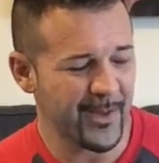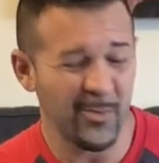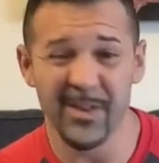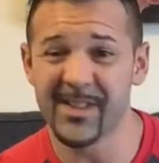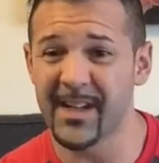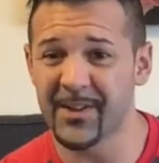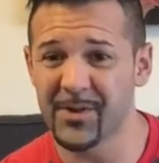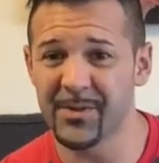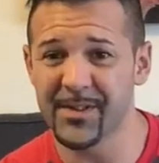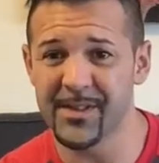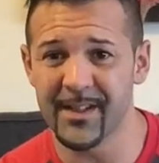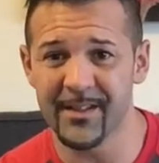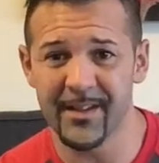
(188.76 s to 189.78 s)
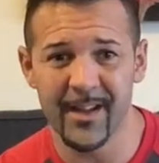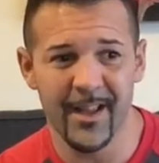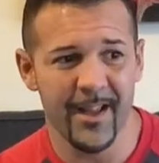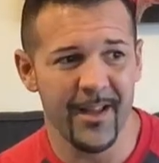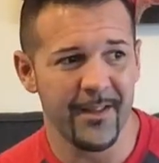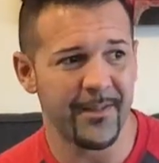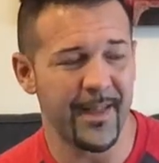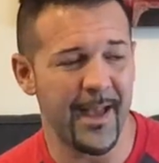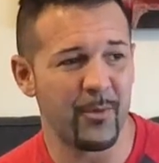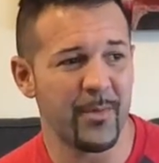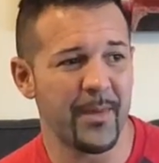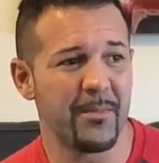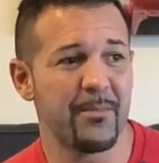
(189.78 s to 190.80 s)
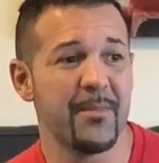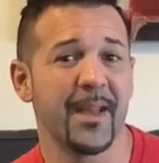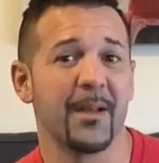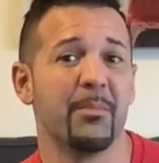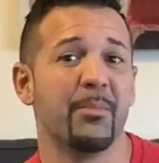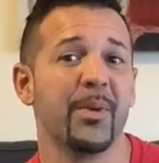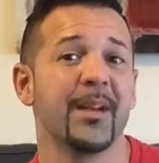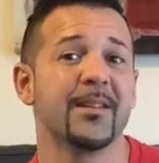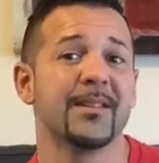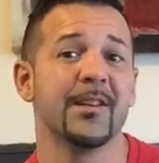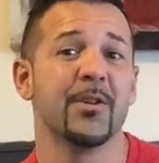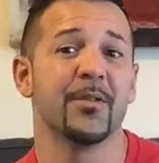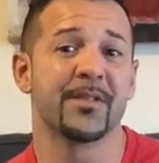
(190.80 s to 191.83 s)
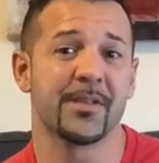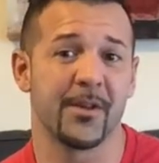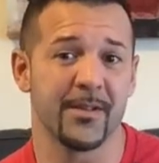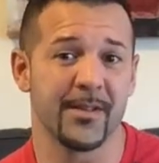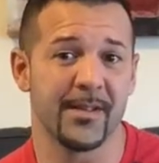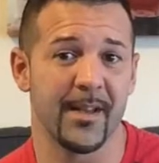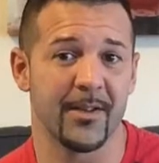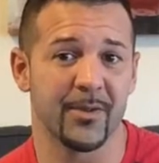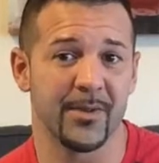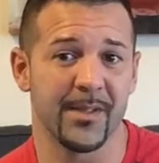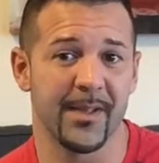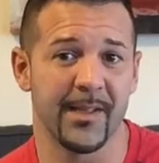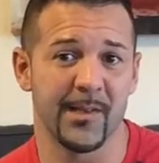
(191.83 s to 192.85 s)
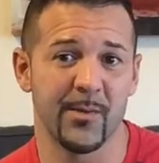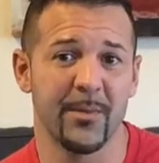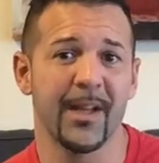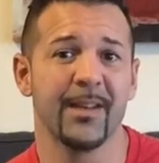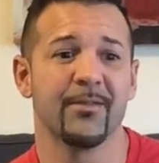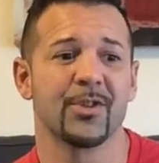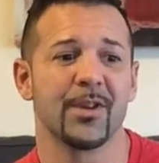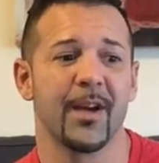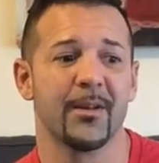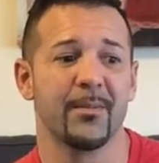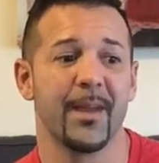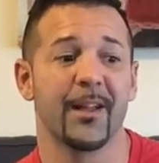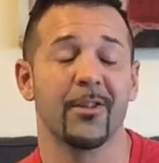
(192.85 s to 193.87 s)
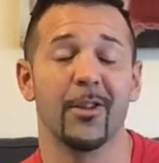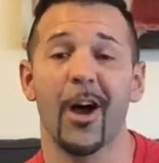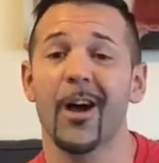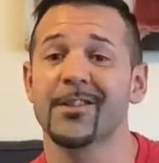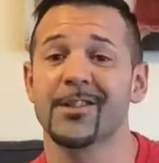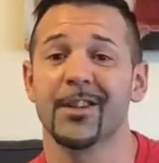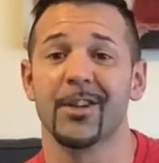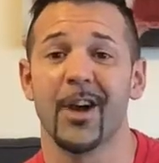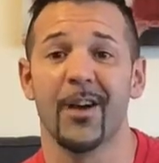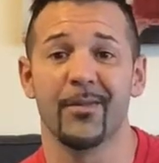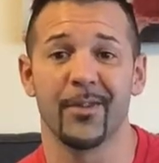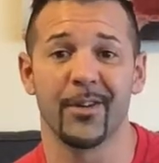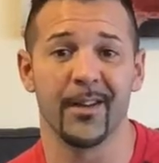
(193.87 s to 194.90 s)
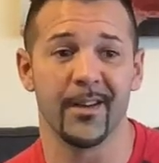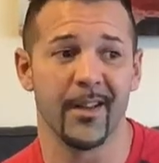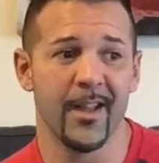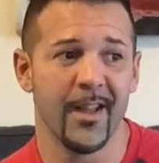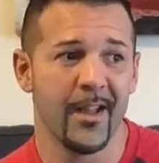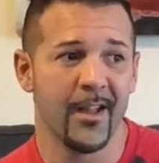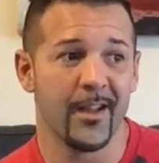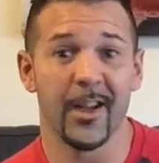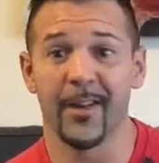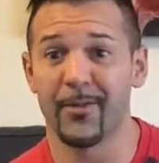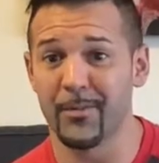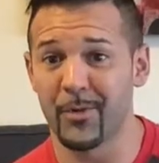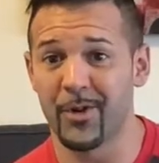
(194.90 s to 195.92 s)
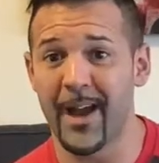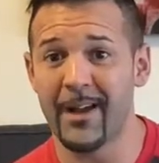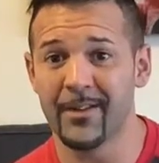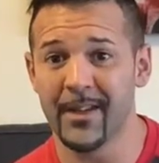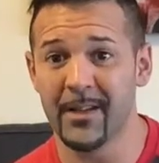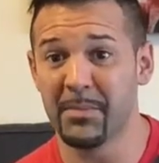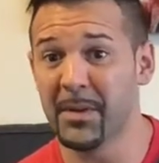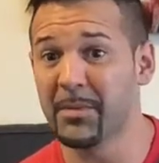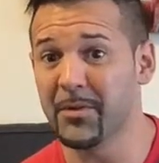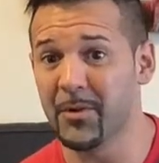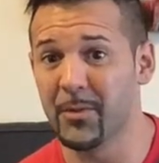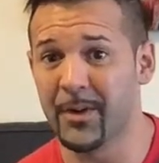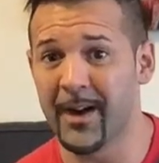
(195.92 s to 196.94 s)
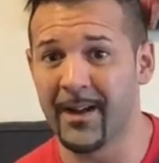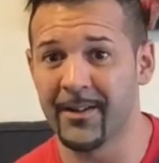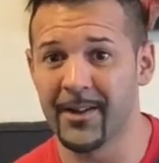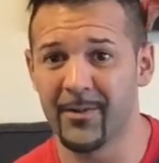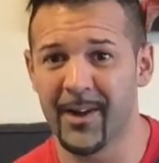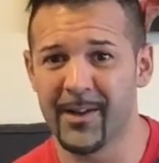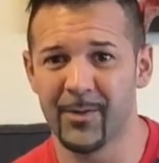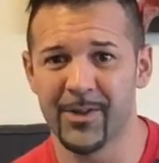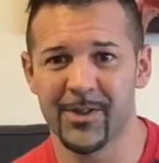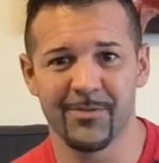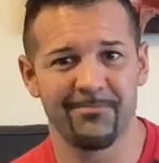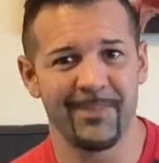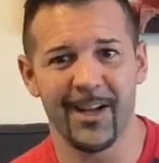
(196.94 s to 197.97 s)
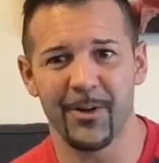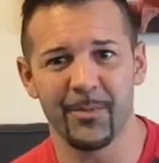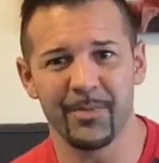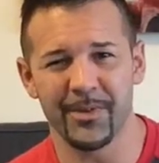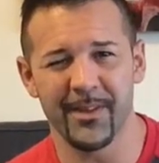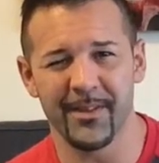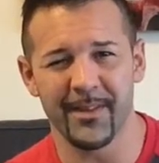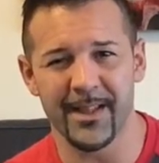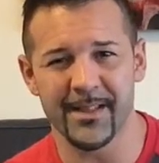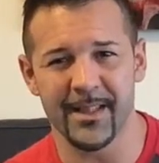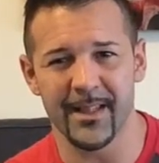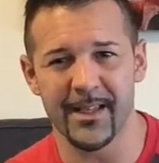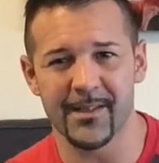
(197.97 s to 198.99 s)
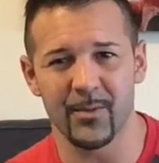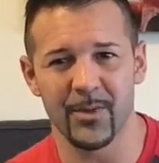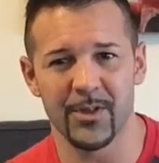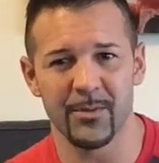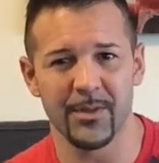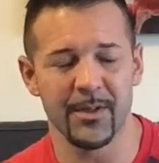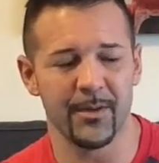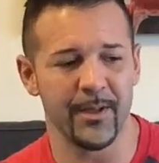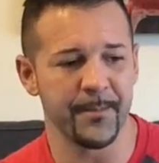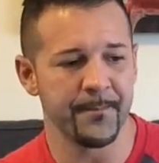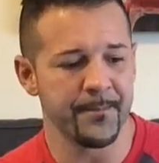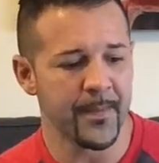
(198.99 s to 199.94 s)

sexual sin, that we might make a big deal of certain sexual sins. We might even try to make laws to govern morality, biblical morality, right? Which I don't believe that that's the case that we should be doing.